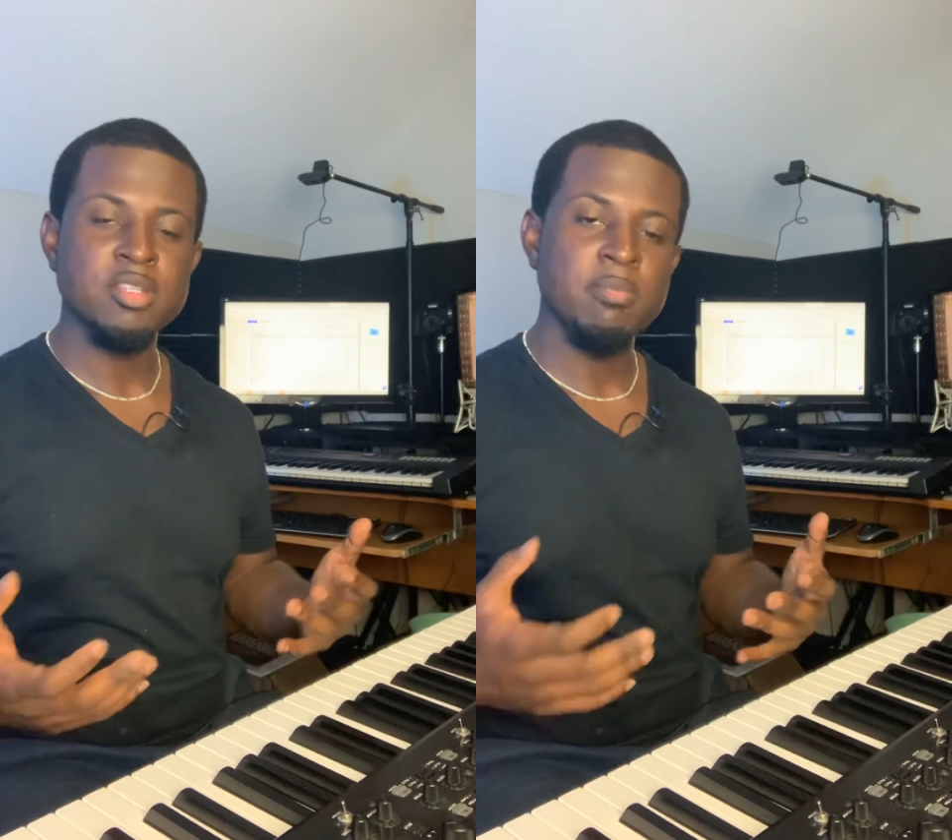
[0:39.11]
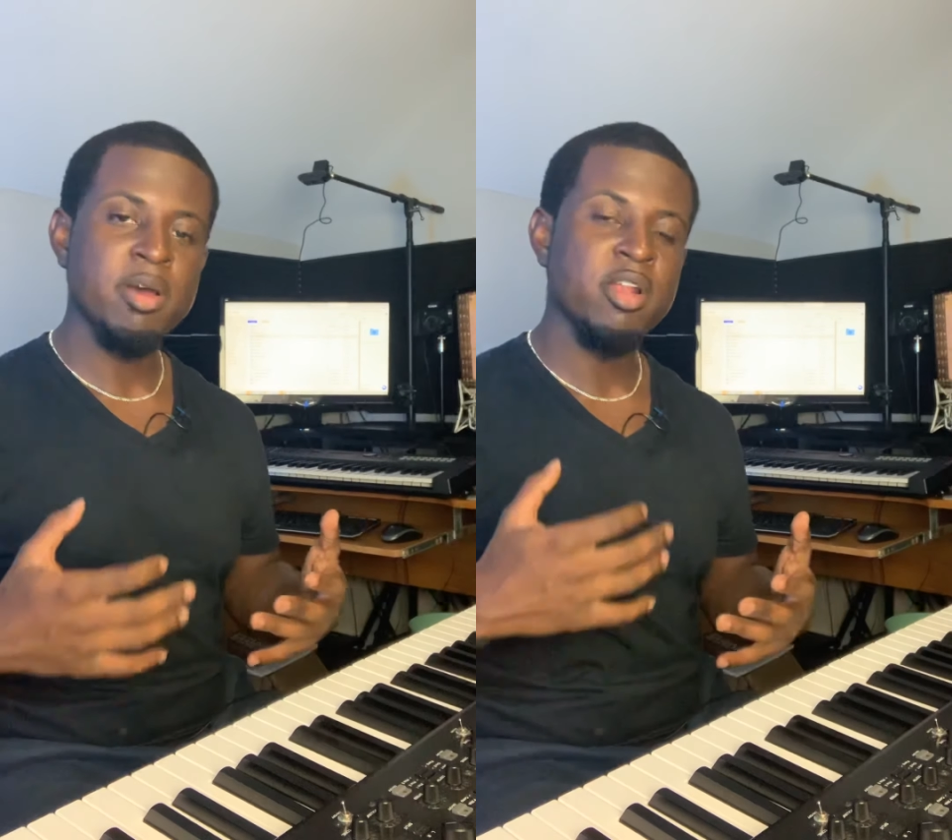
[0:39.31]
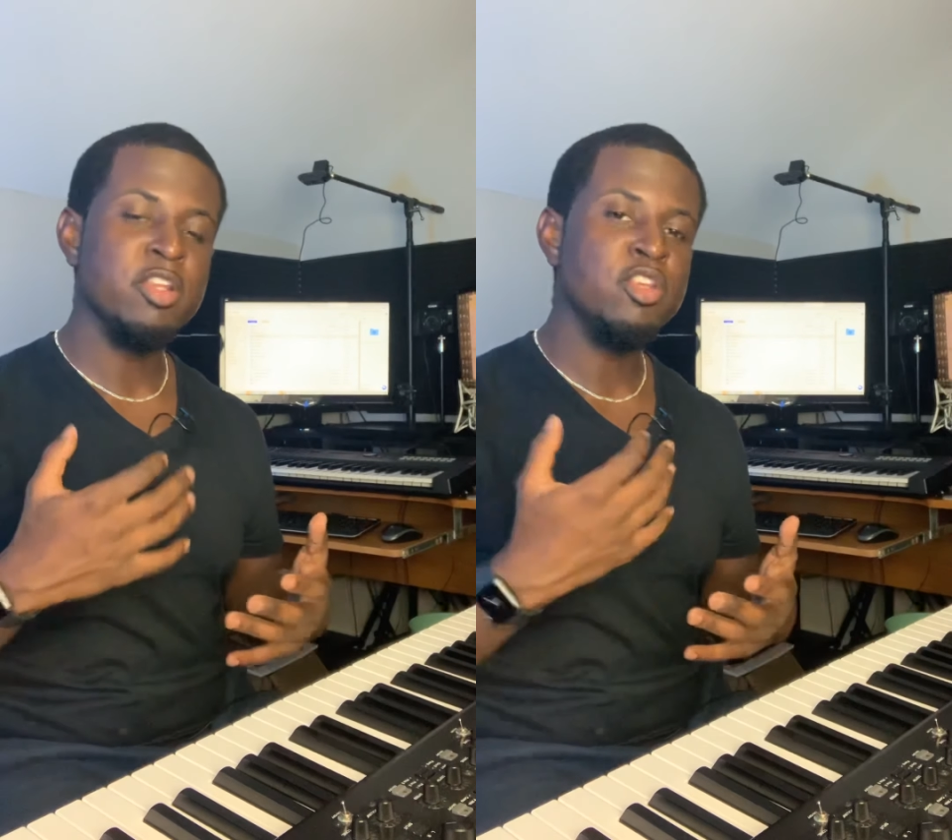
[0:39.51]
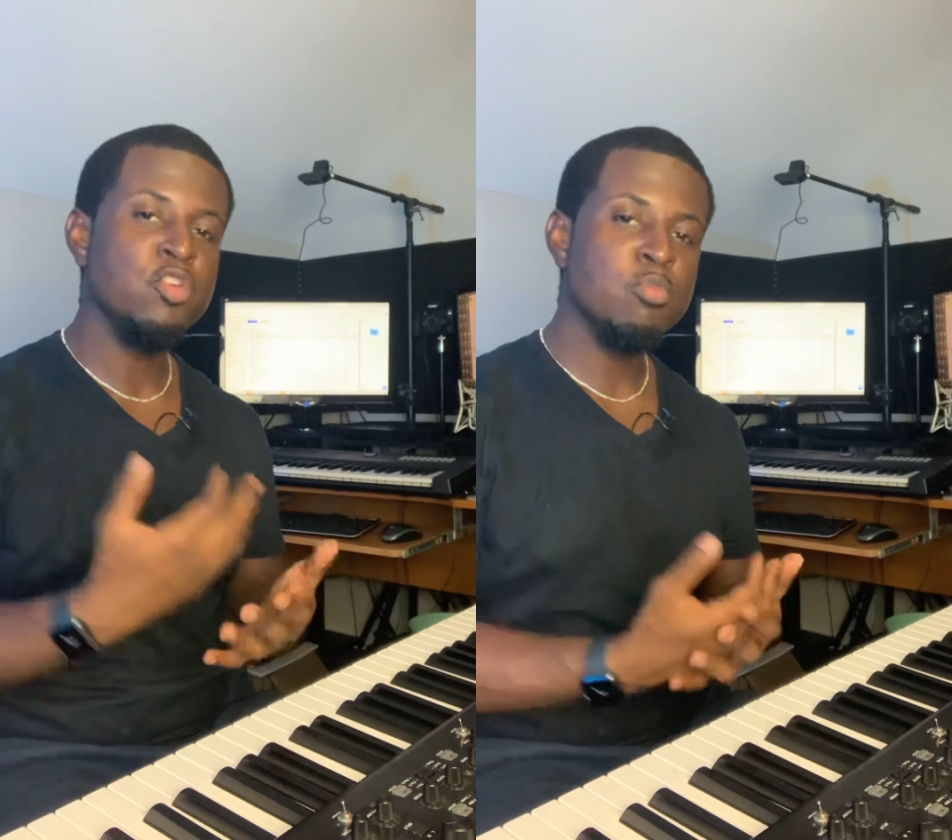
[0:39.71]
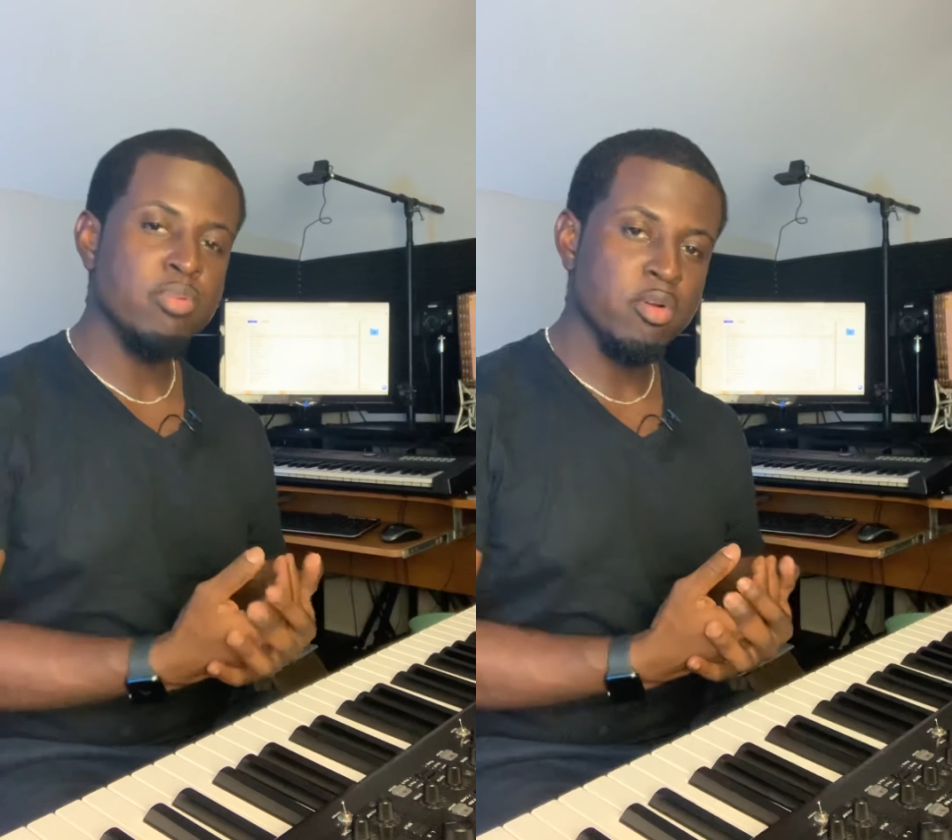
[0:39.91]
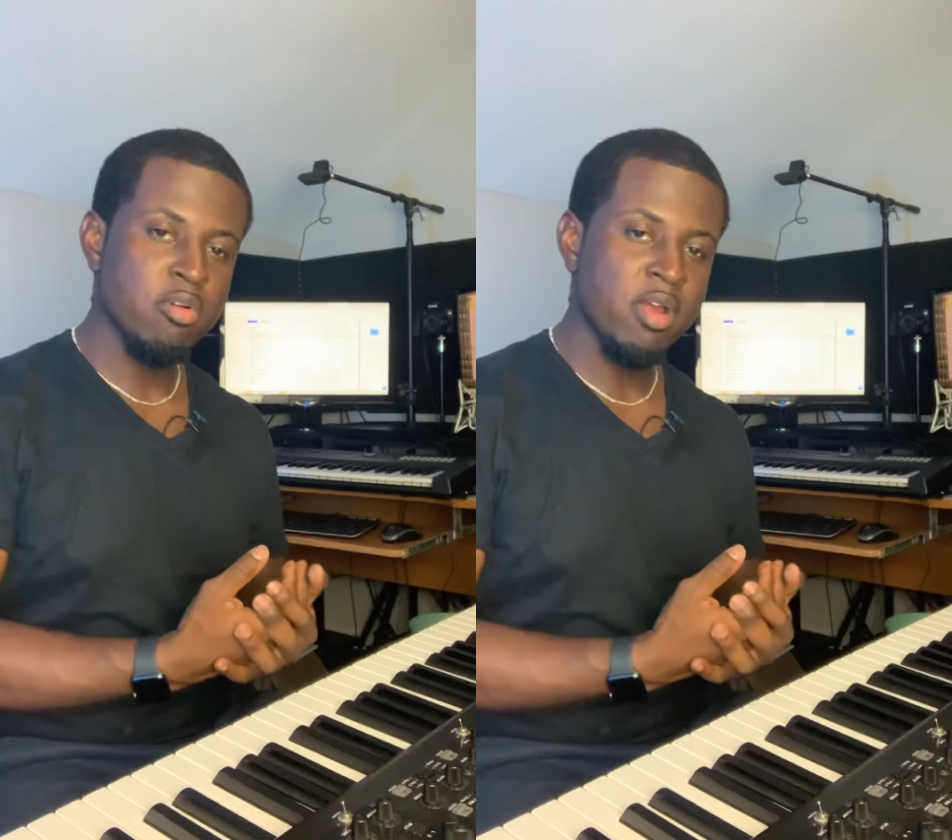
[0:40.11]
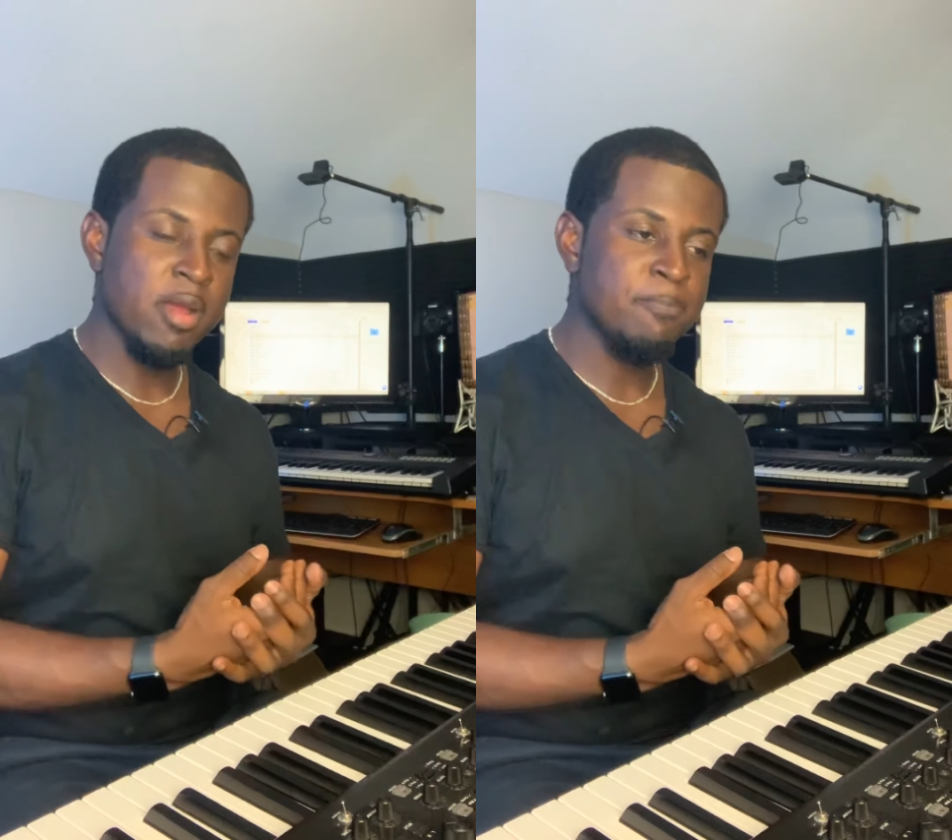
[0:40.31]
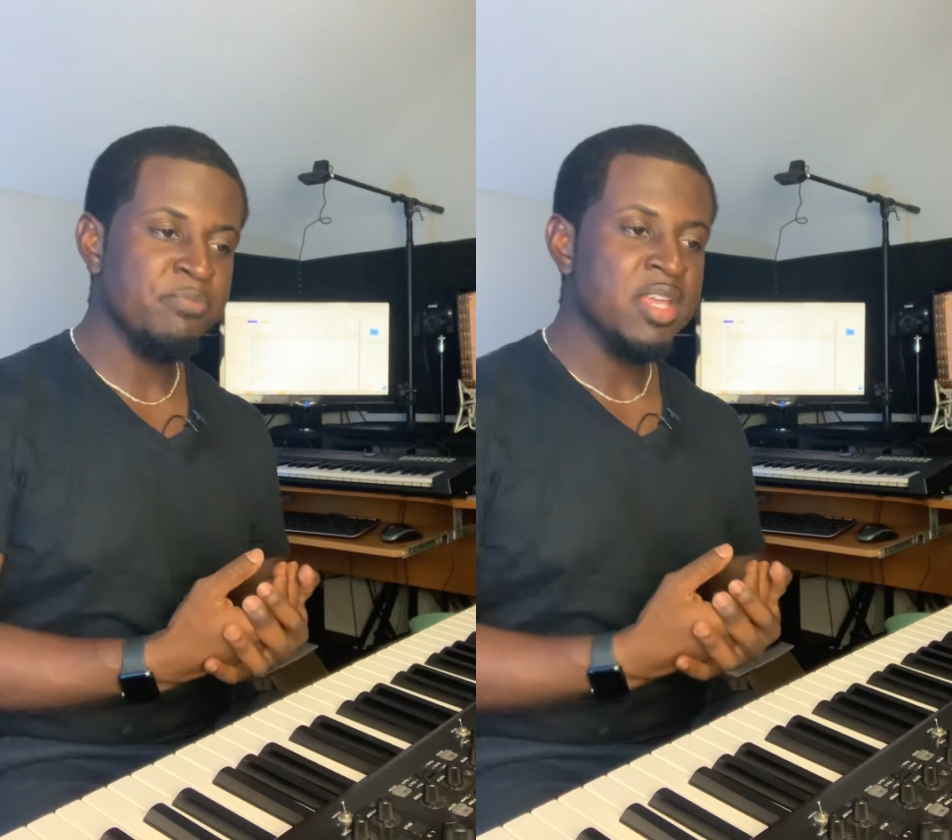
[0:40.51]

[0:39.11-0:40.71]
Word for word: about a new program